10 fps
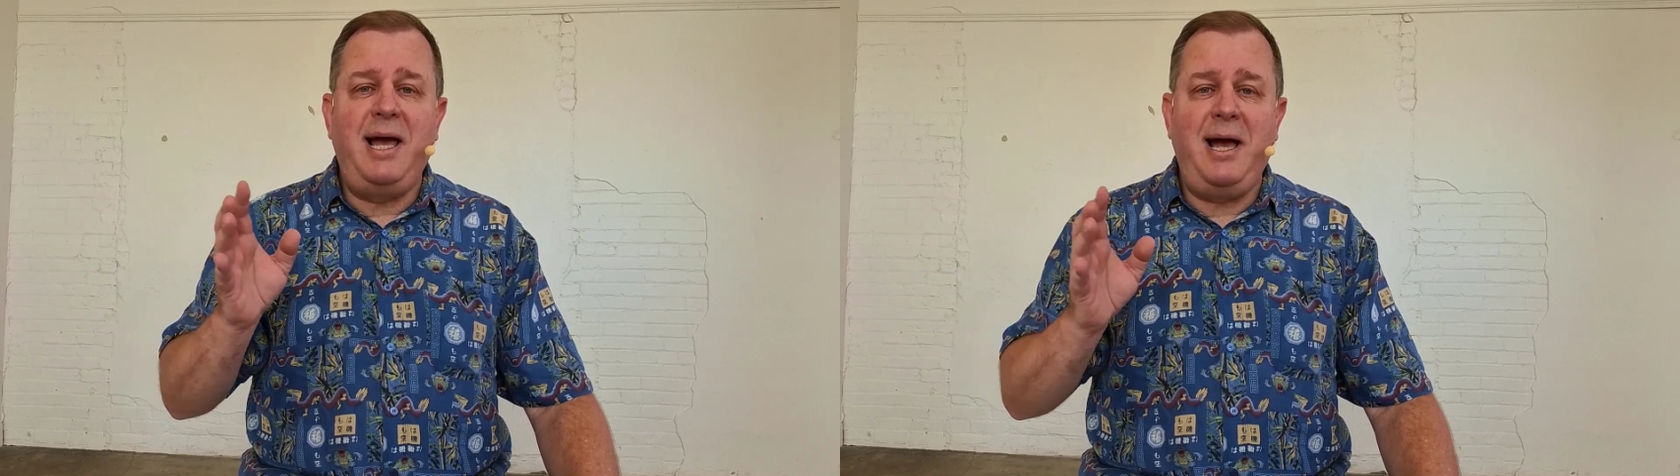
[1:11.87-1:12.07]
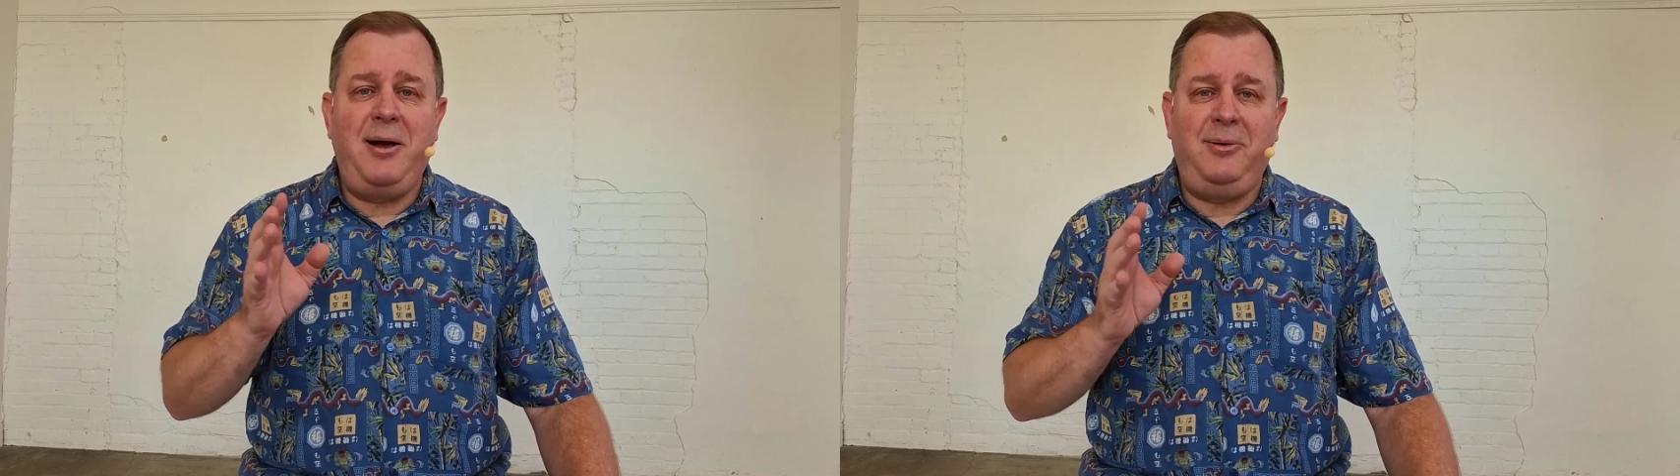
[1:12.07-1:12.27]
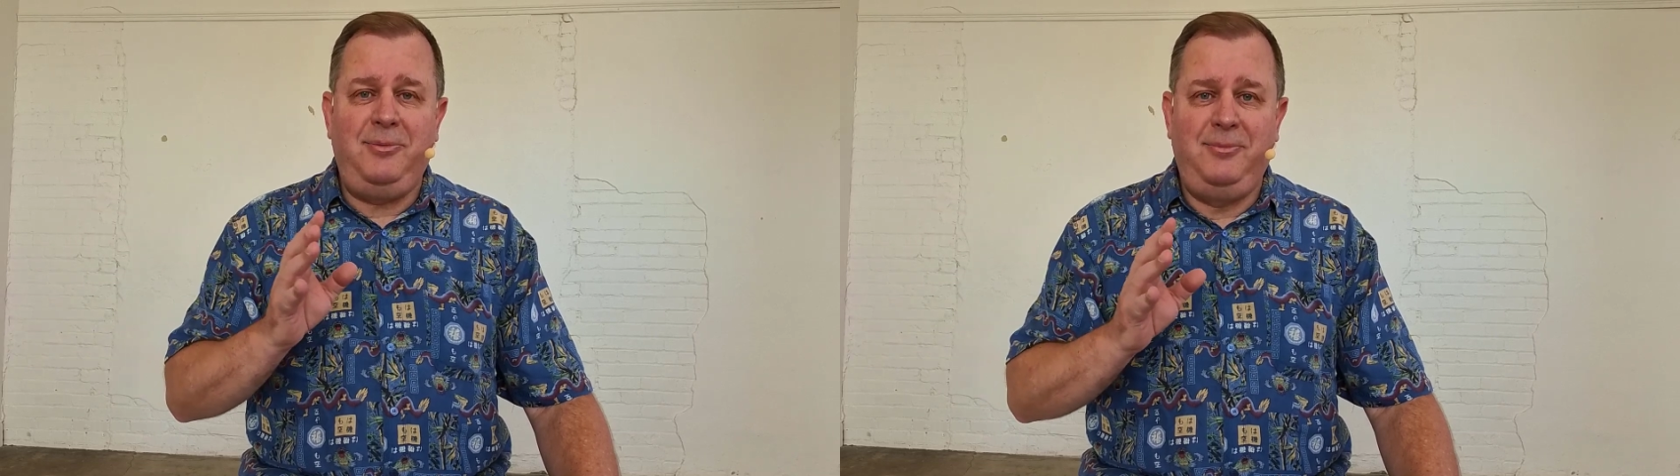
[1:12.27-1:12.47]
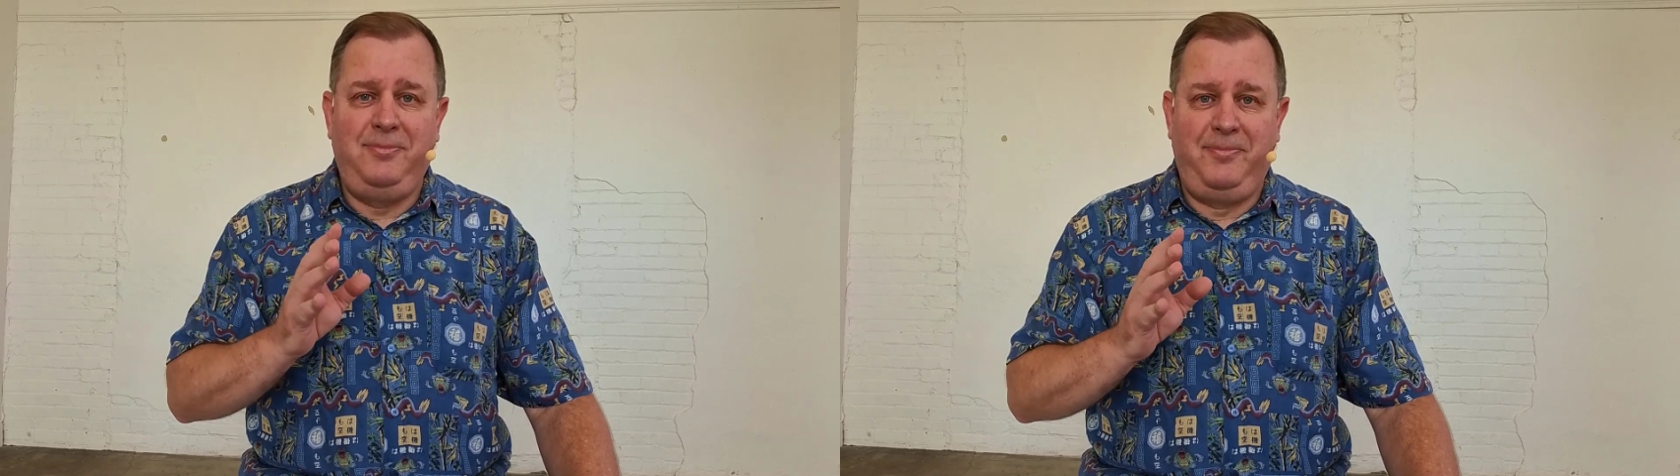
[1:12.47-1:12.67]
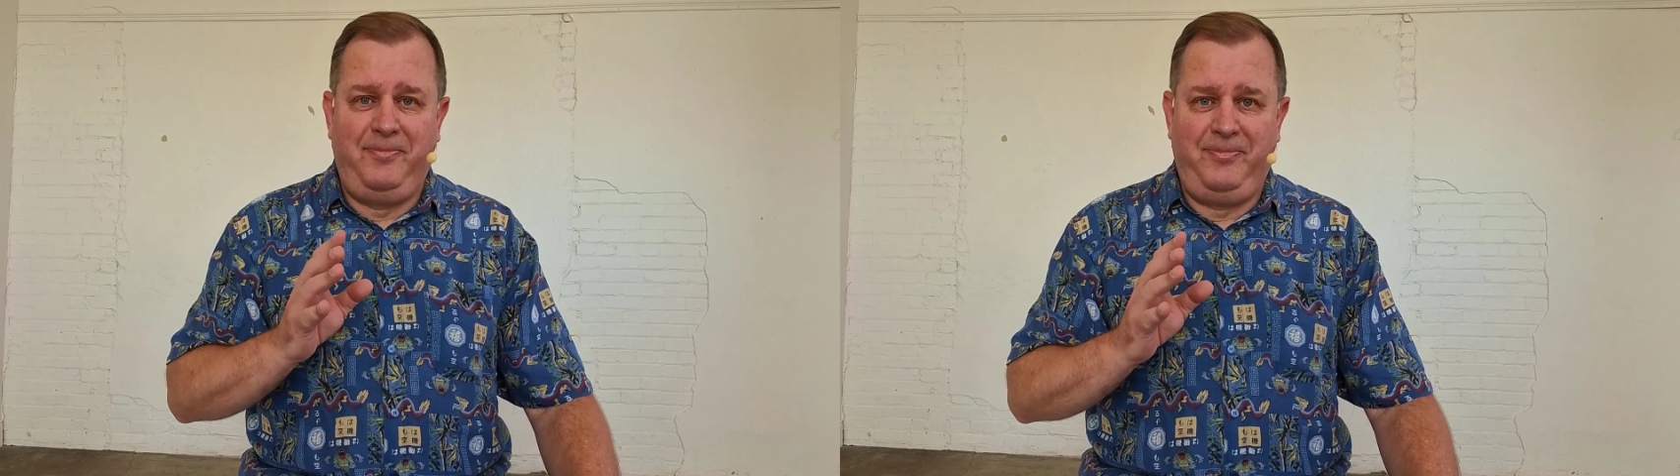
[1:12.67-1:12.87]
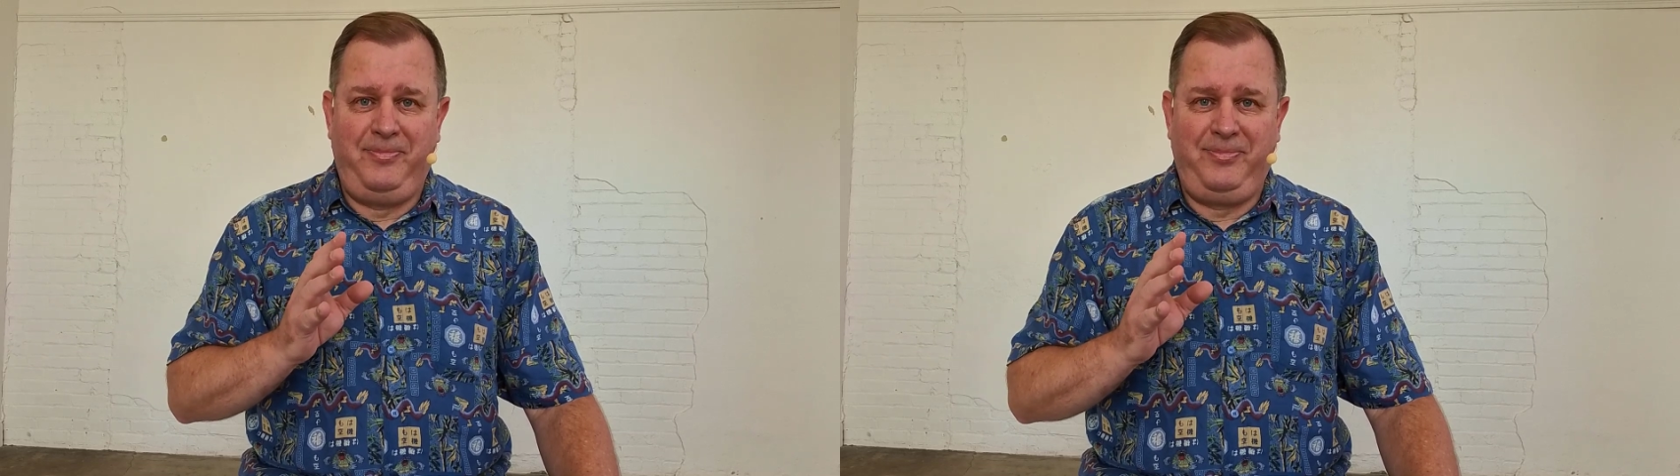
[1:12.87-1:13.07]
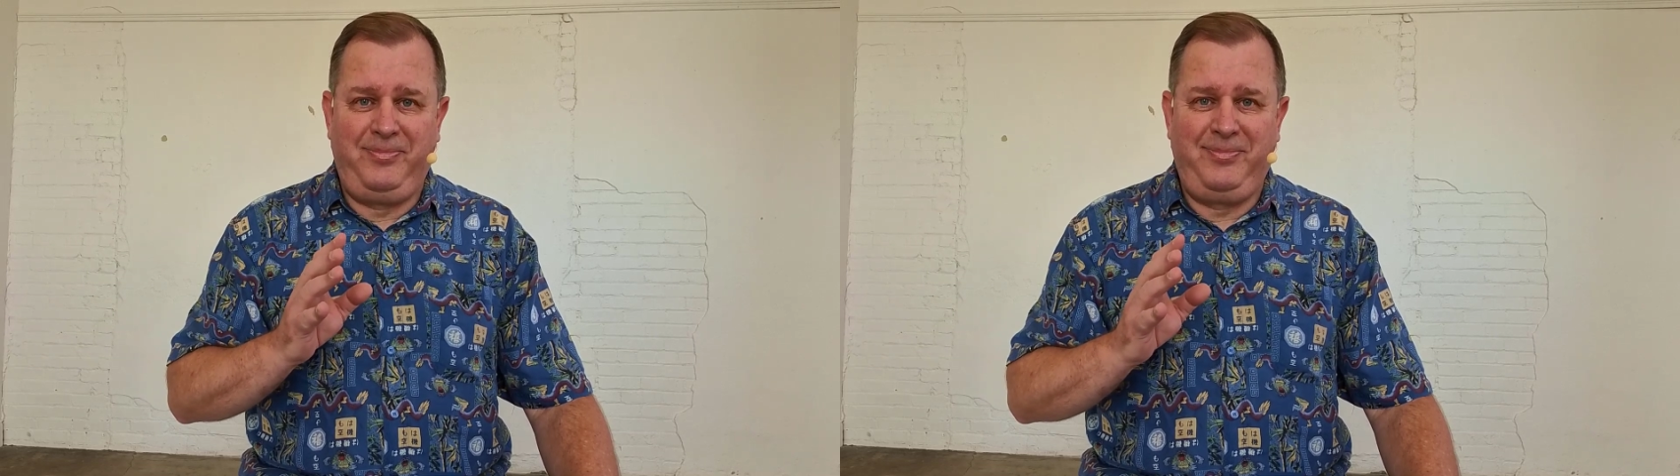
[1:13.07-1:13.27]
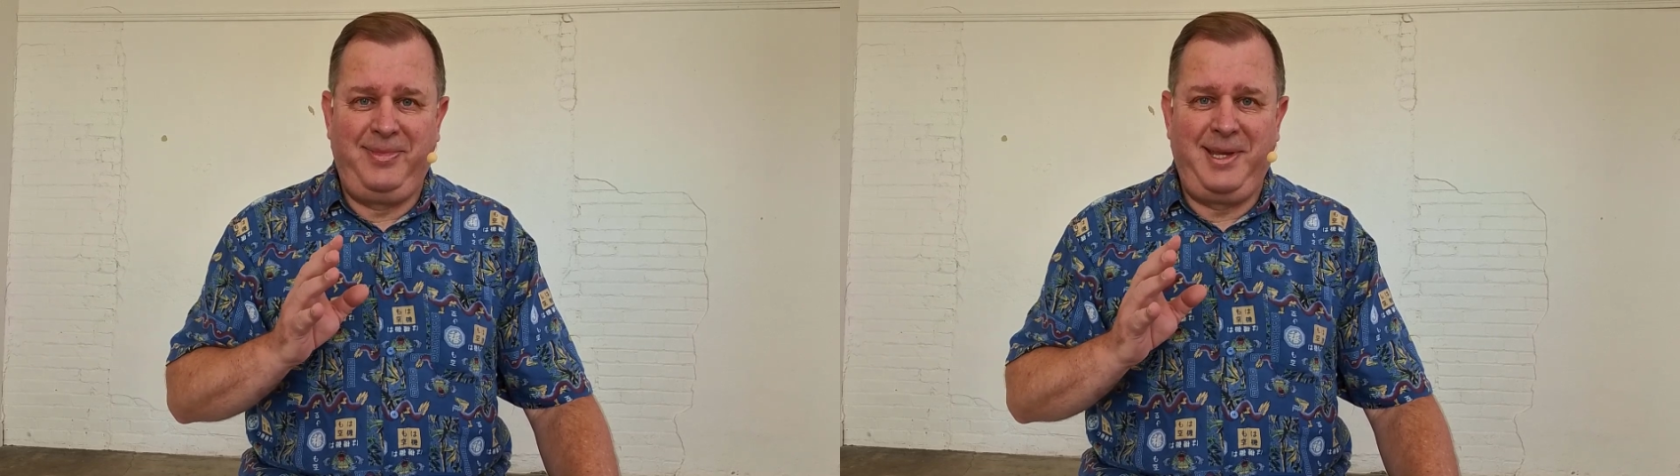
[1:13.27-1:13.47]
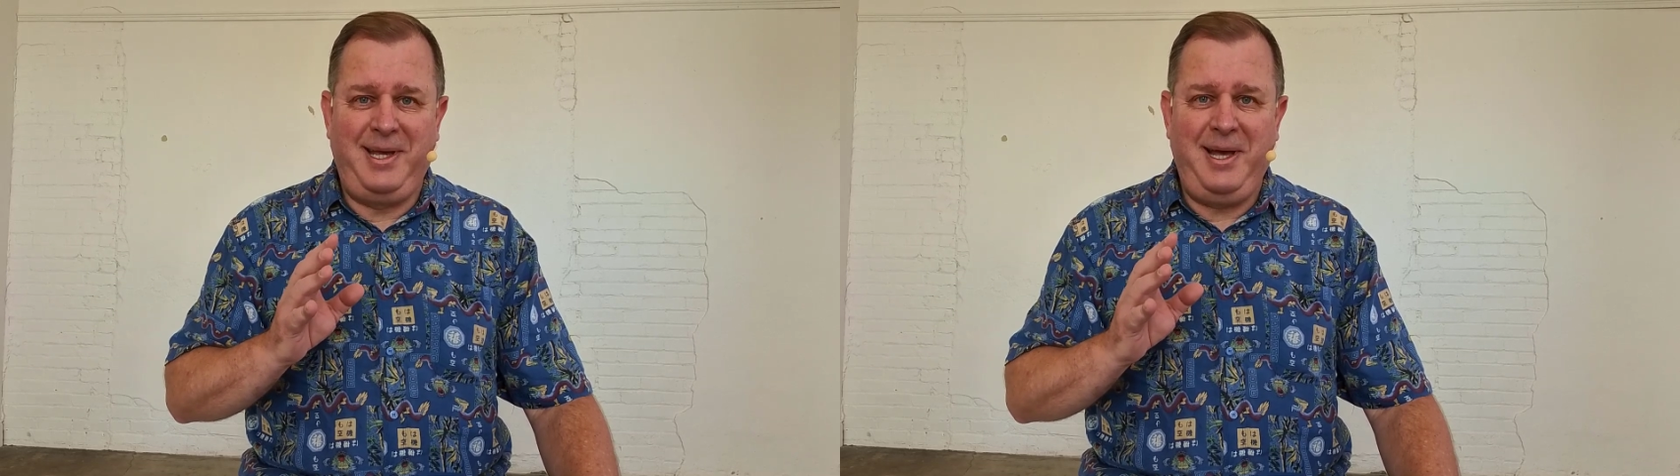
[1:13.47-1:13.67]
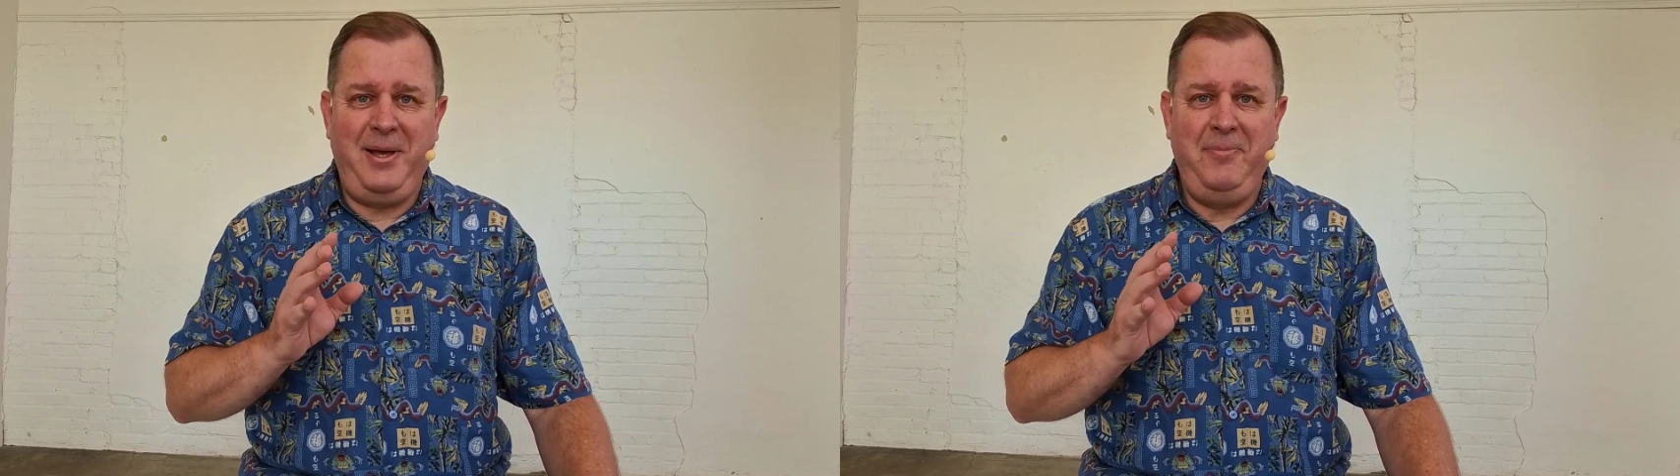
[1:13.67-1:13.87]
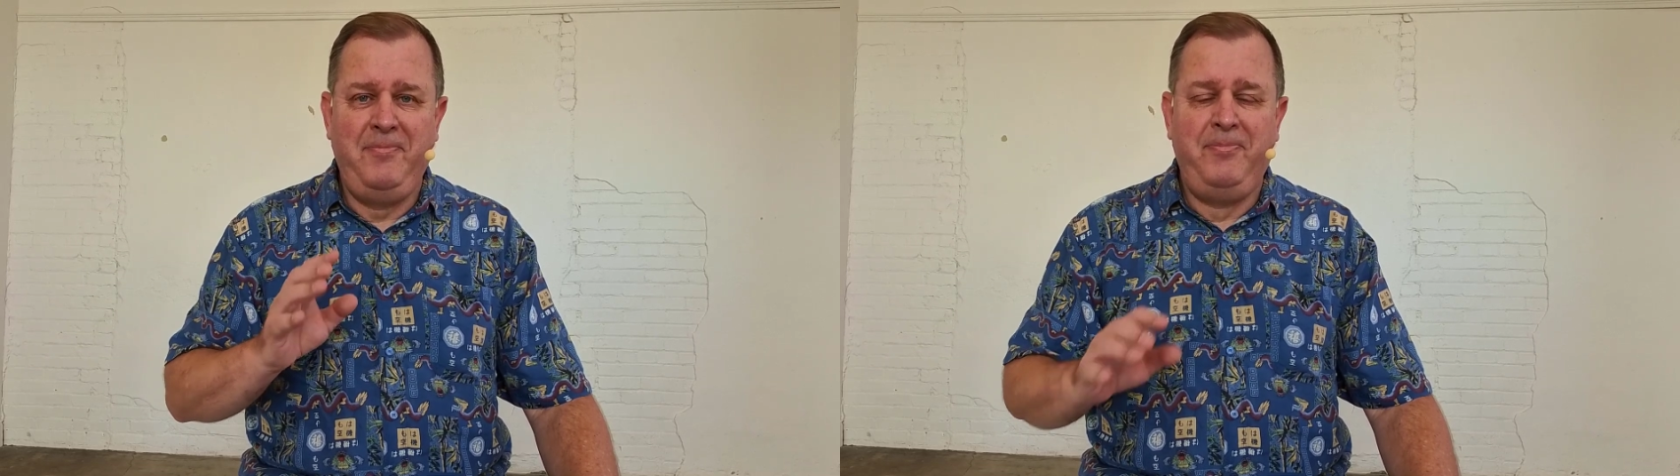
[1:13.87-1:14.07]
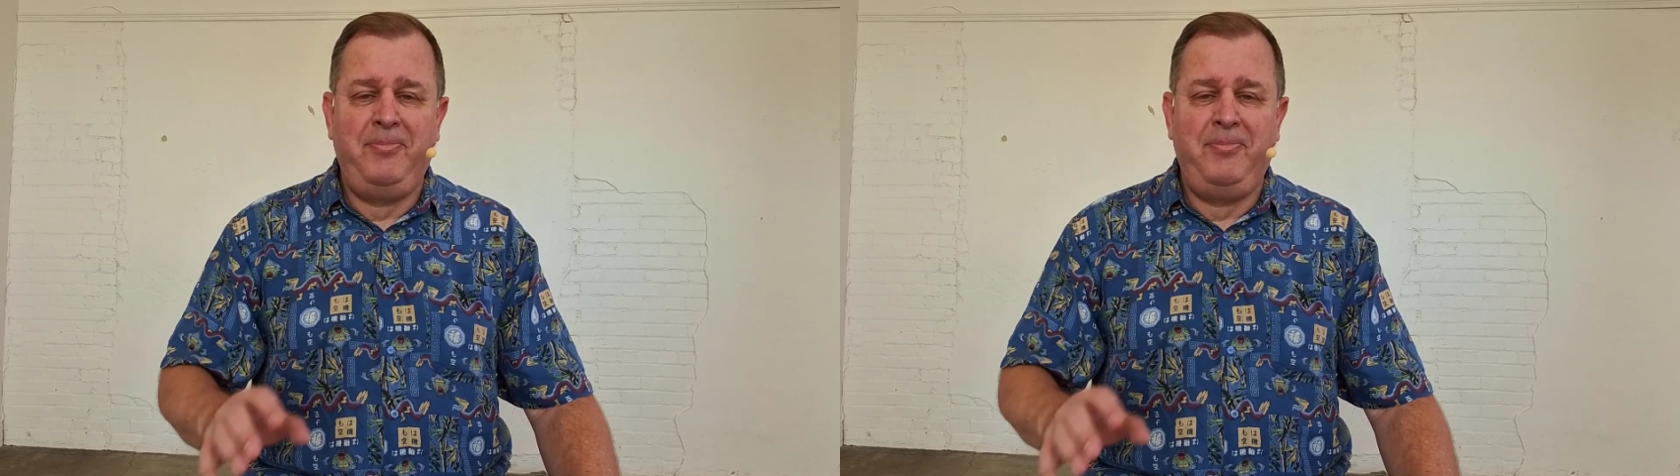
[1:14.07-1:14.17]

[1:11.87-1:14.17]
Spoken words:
down, okay?